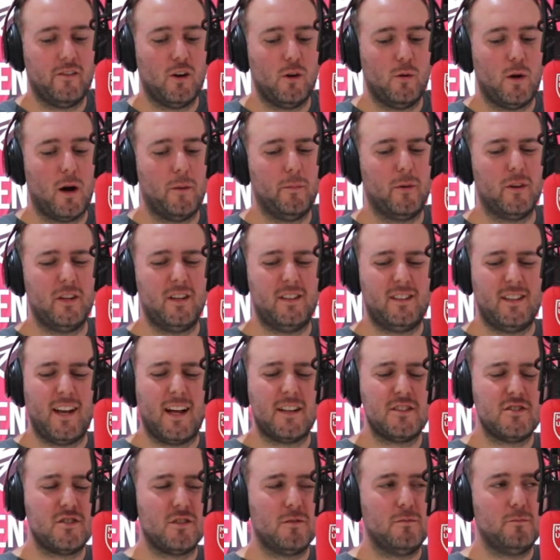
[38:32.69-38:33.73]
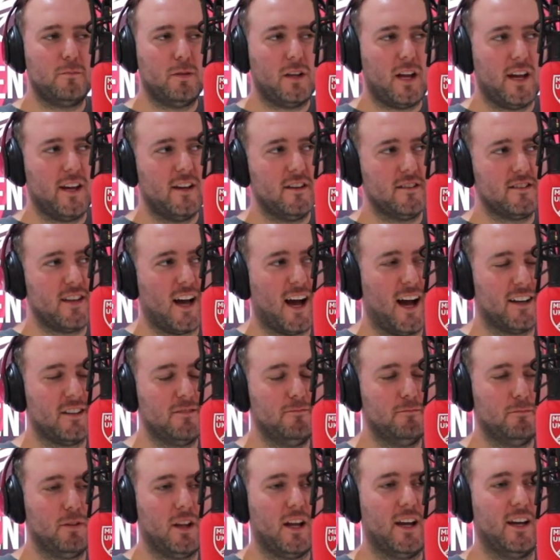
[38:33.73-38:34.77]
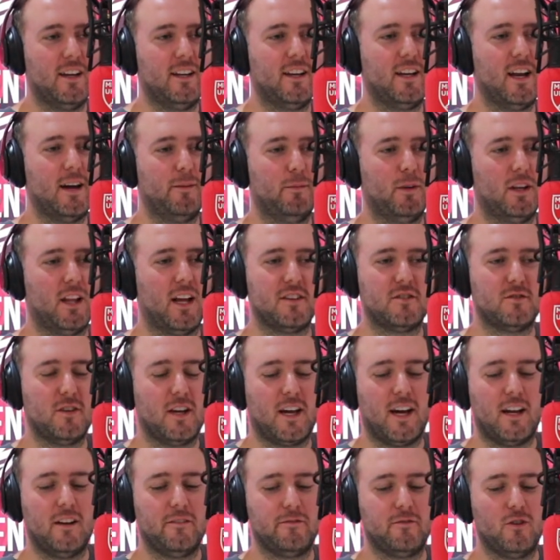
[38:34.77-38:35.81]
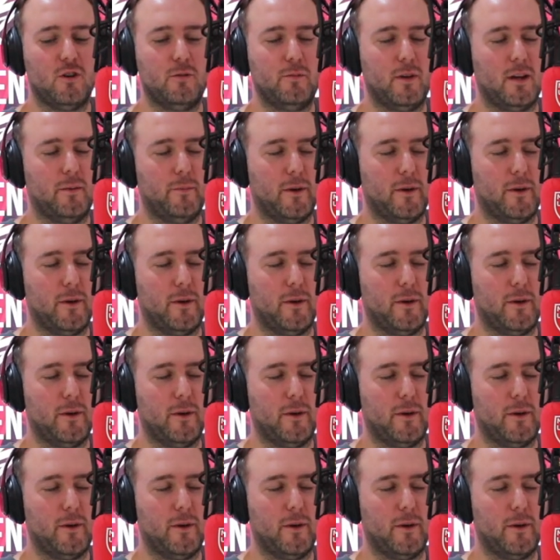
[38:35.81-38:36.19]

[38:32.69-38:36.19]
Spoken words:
very well, but you did add some players that hadn't played in MLS, so it kind of threw me a